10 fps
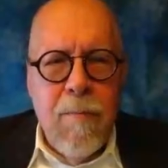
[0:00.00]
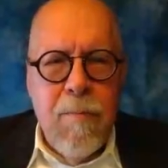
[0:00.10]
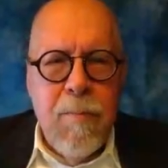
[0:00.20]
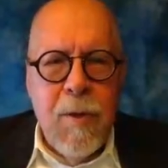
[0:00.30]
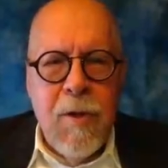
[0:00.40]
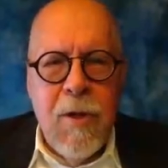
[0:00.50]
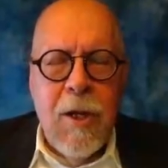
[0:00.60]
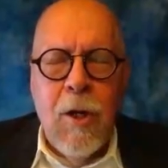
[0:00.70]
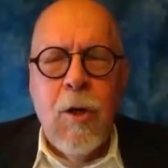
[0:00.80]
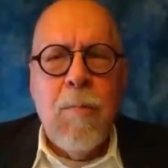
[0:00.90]

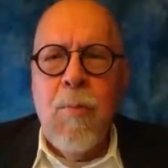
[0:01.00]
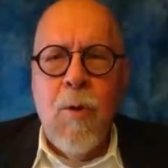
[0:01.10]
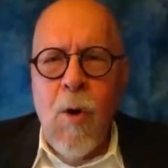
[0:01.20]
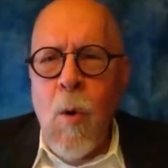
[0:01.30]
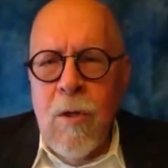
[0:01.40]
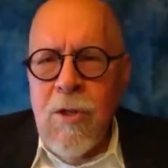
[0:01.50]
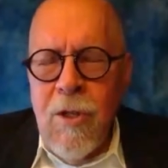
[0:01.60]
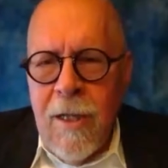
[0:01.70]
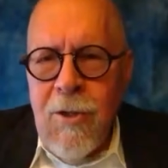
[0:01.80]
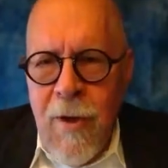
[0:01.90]
particular approach
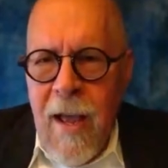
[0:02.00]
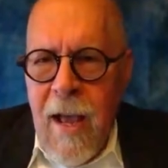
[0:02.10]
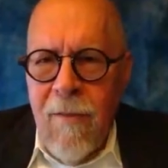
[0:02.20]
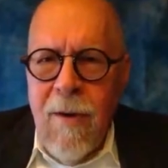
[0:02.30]
that you have?